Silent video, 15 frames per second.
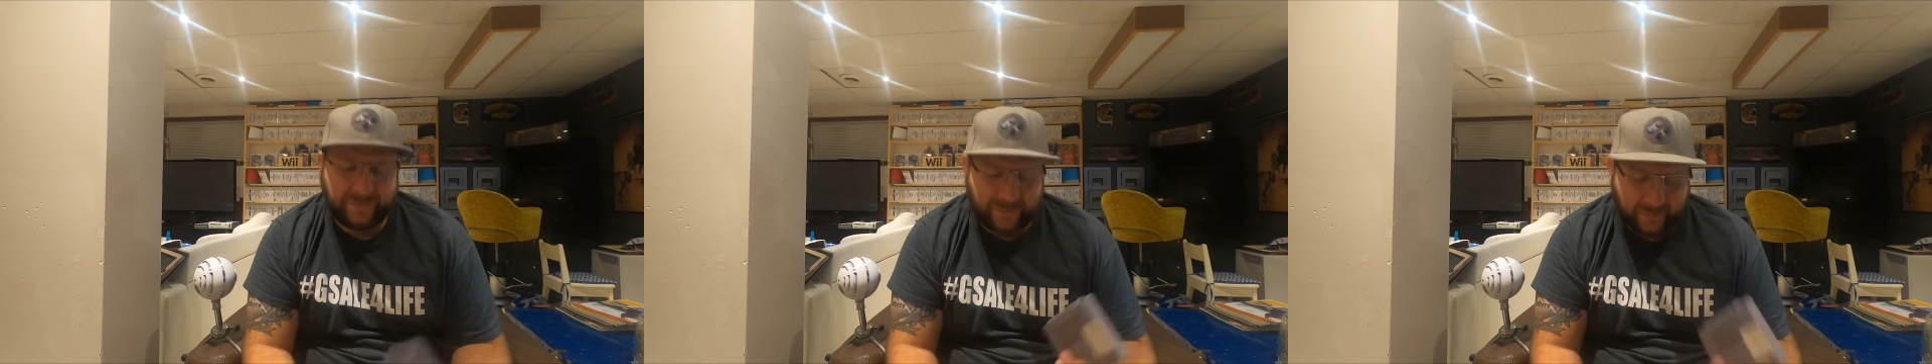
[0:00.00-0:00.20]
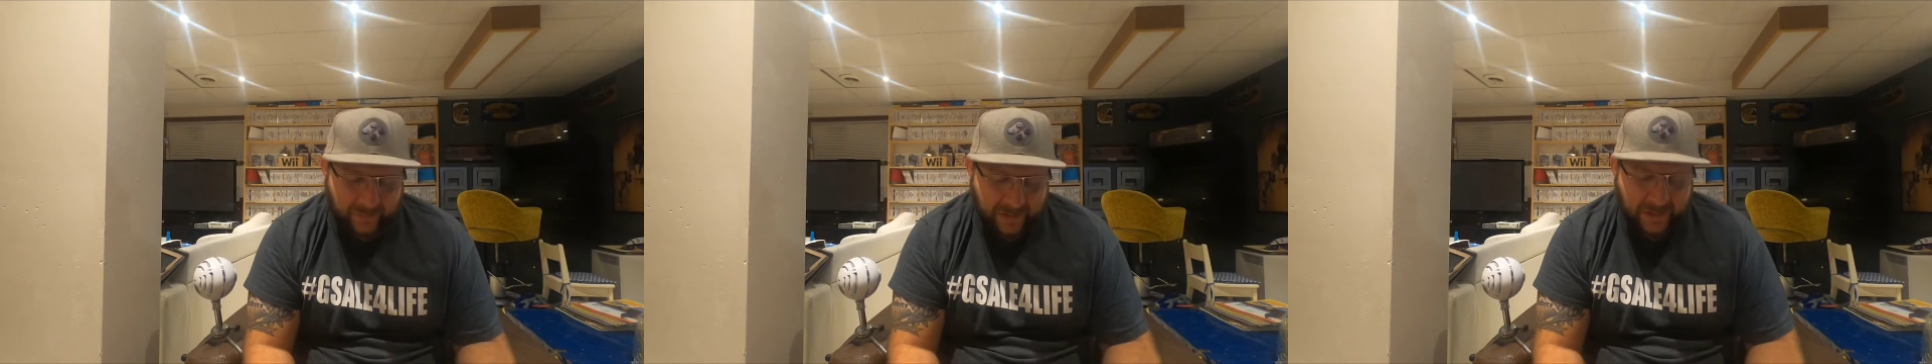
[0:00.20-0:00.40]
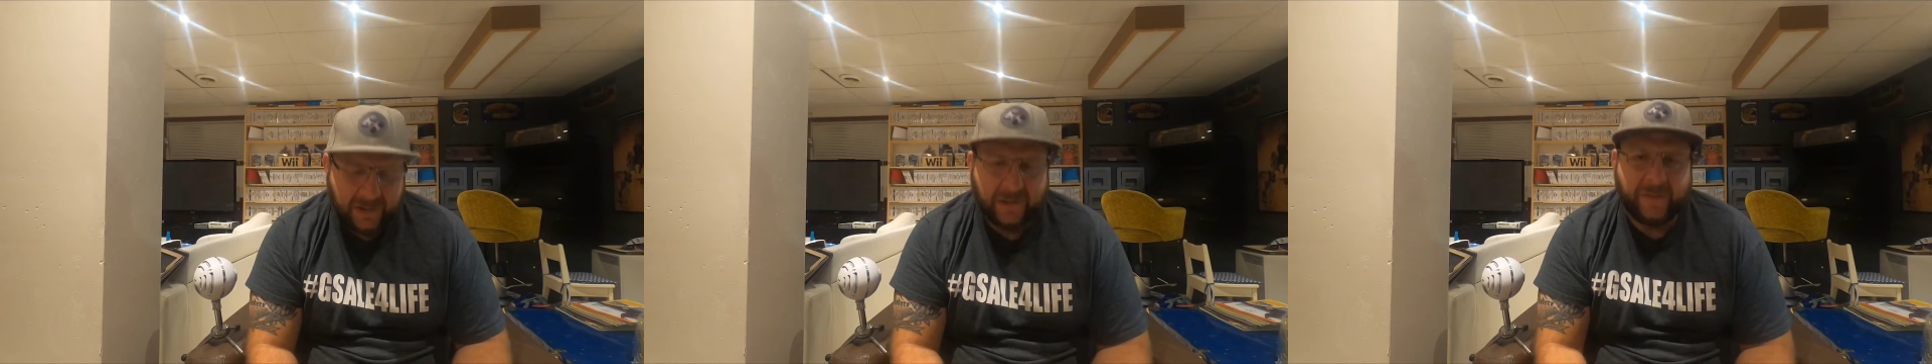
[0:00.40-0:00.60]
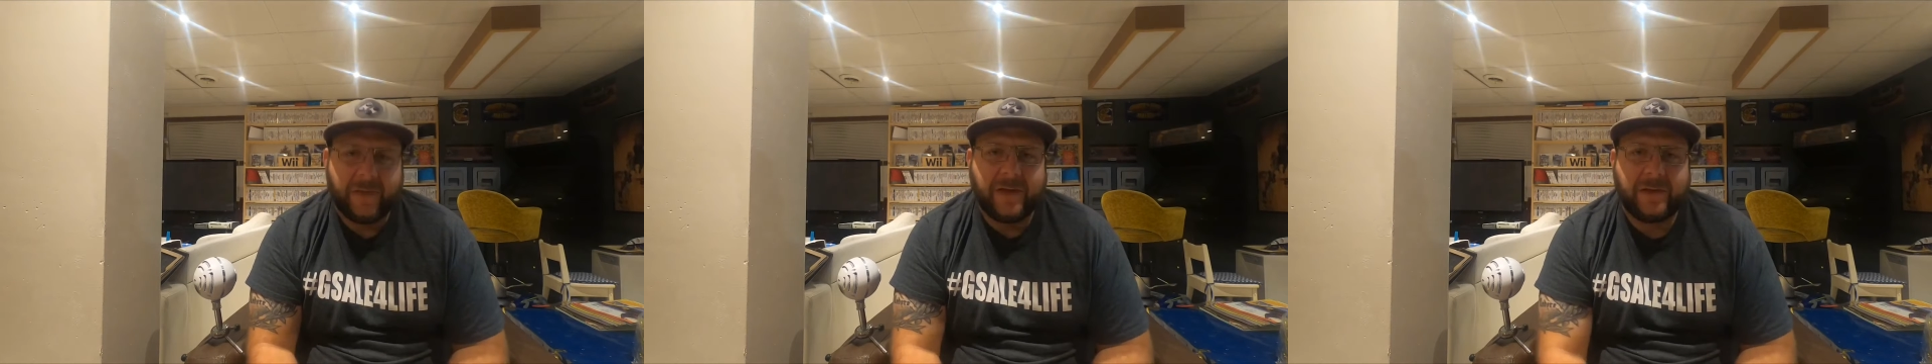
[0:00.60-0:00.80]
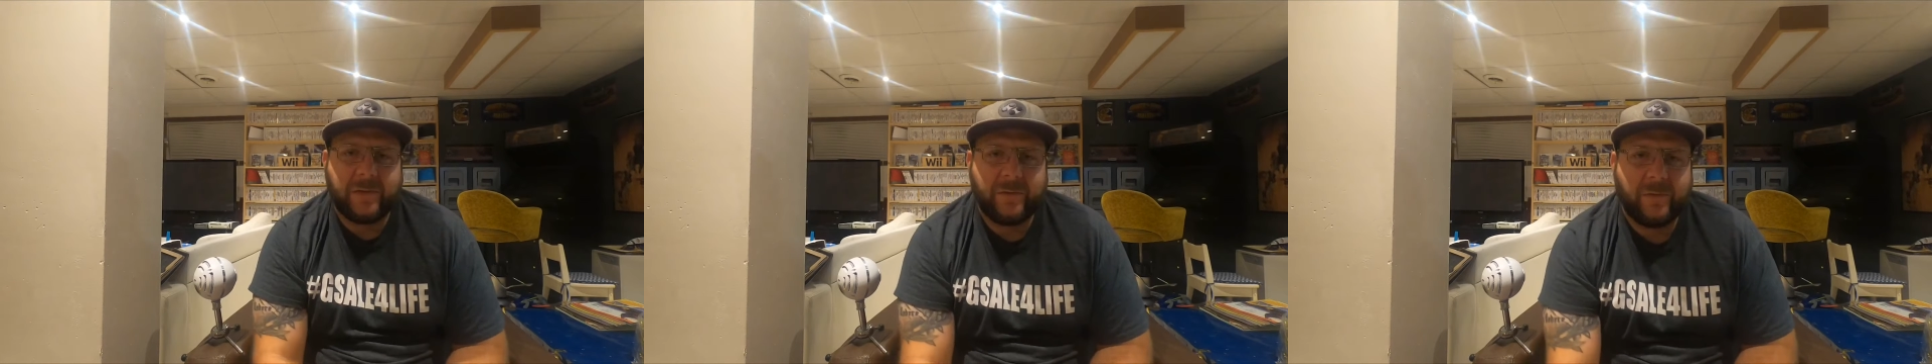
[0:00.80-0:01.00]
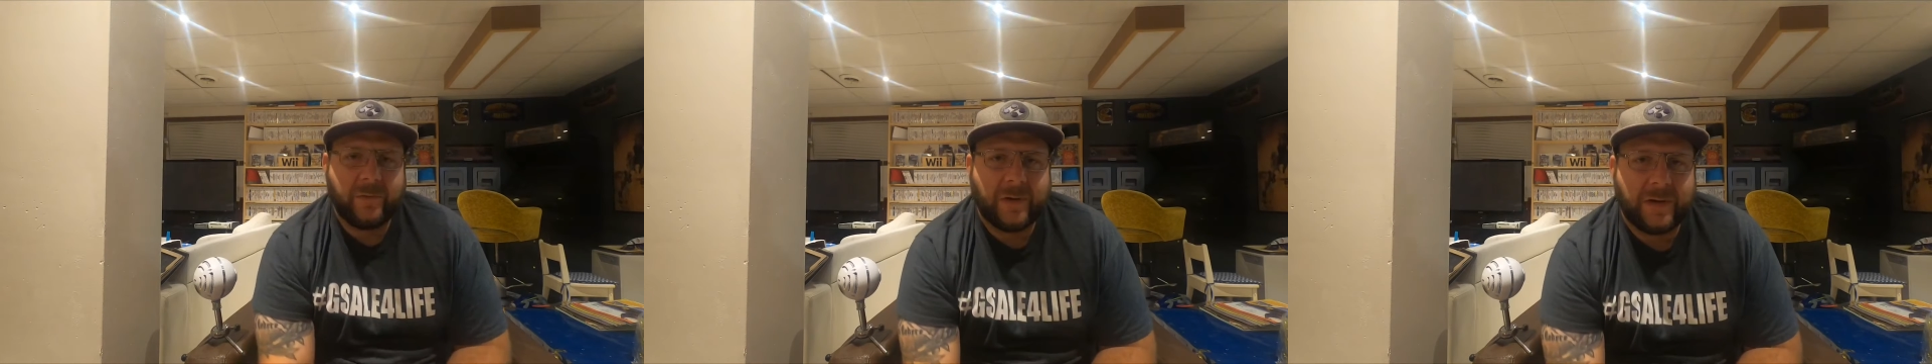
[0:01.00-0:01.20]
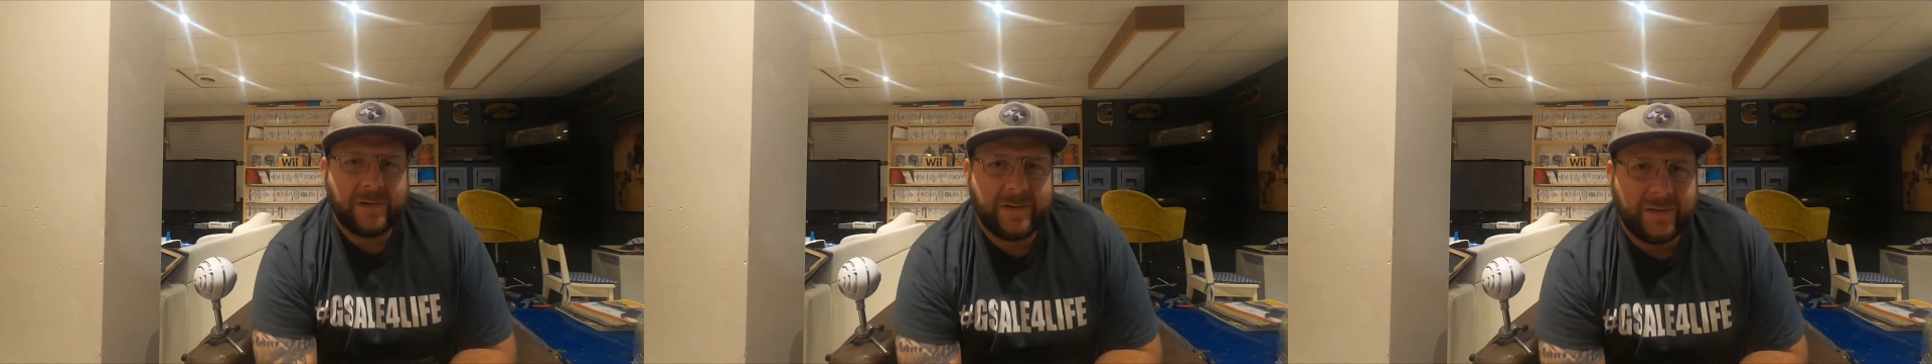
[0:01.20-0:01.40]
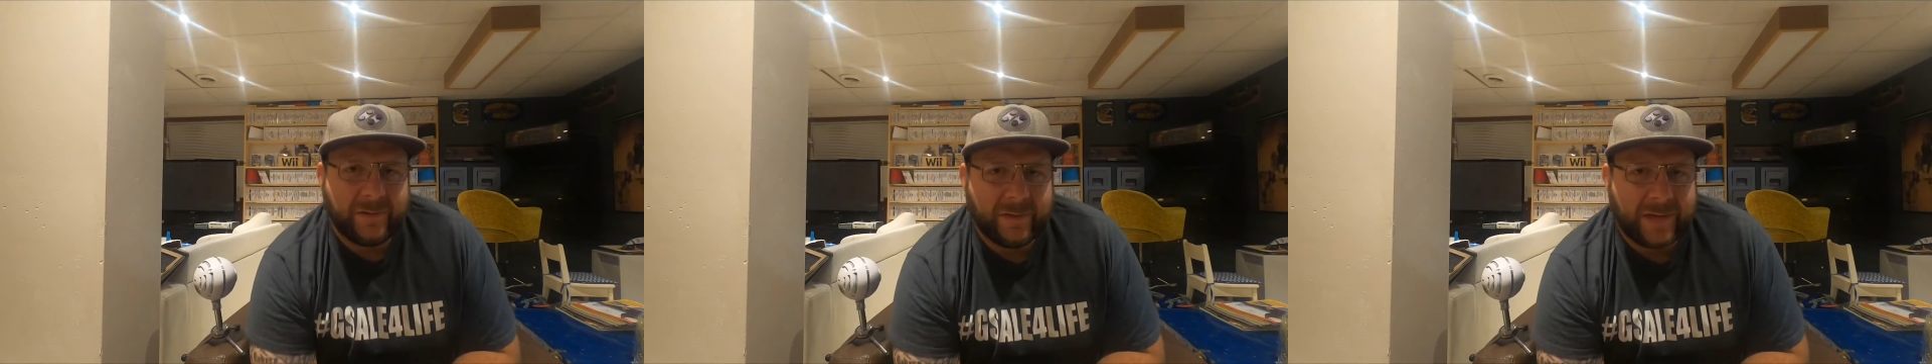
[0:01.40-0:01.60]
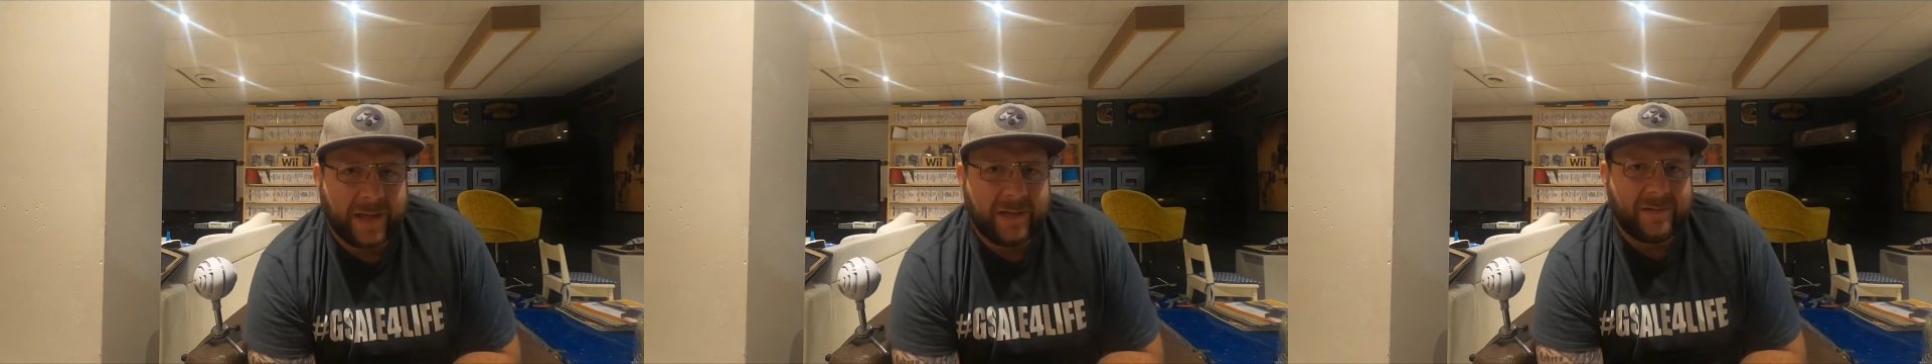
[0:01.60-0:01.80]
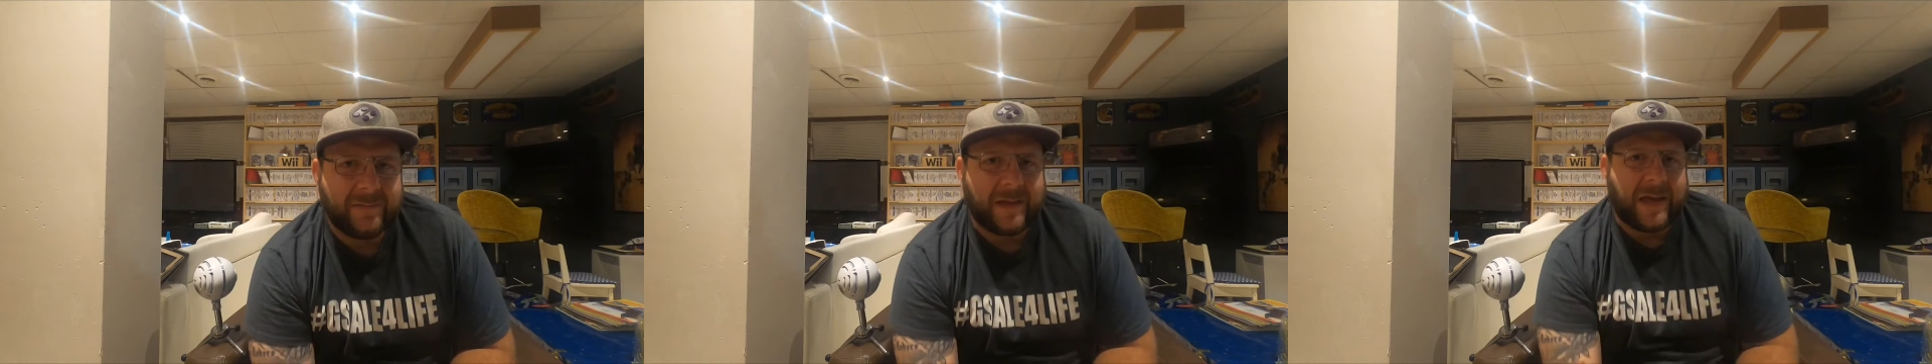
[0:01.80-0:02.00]
So thank you, Neil,
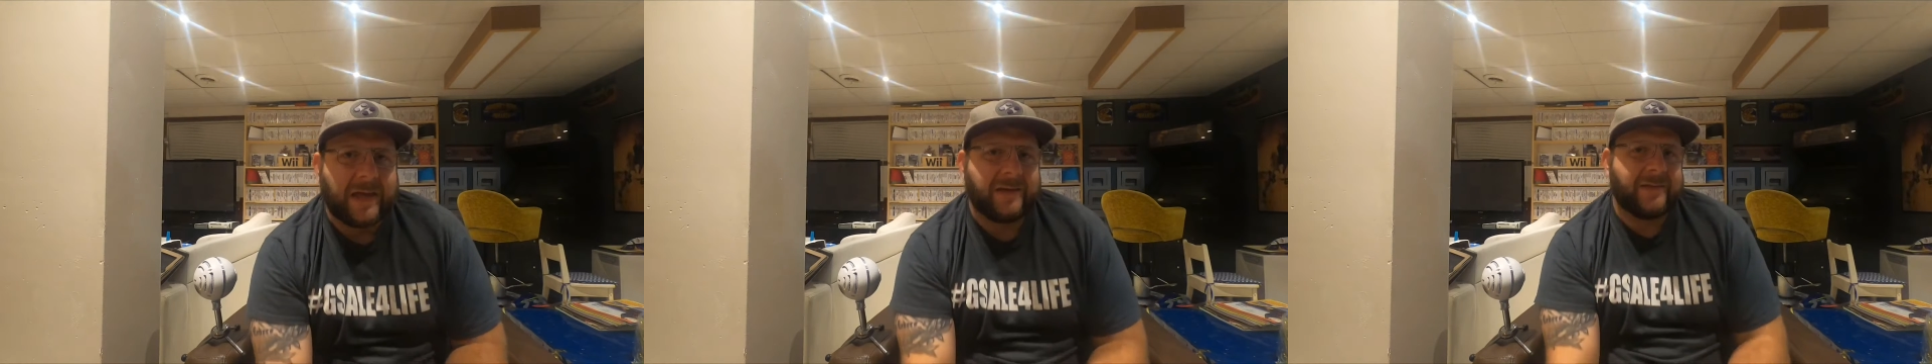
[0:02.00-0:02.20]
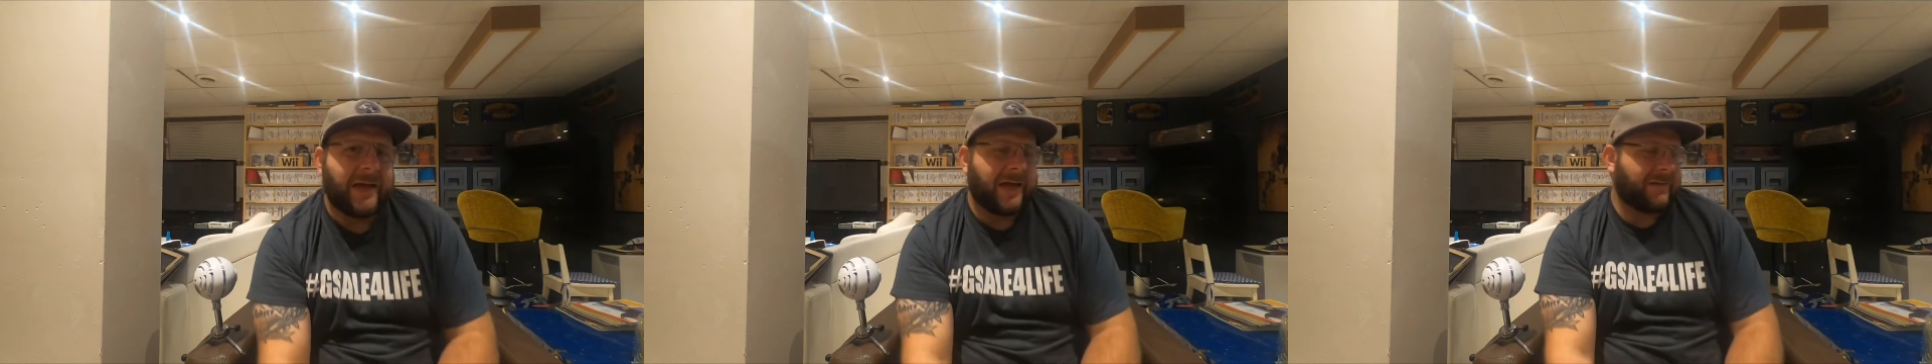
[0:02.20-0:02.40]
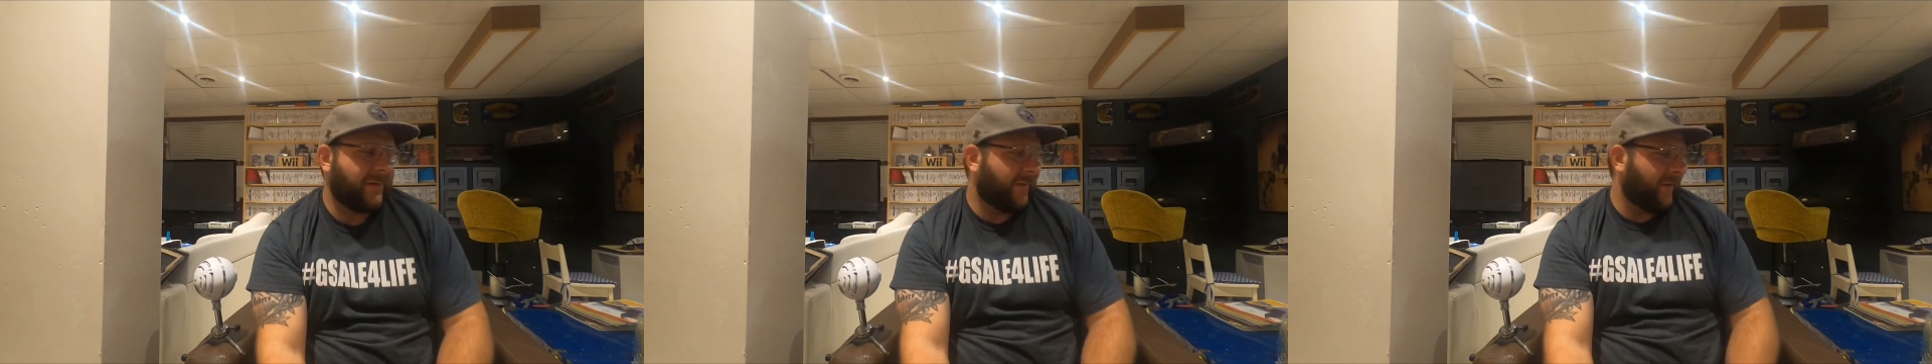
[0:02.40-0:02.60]
again. Added that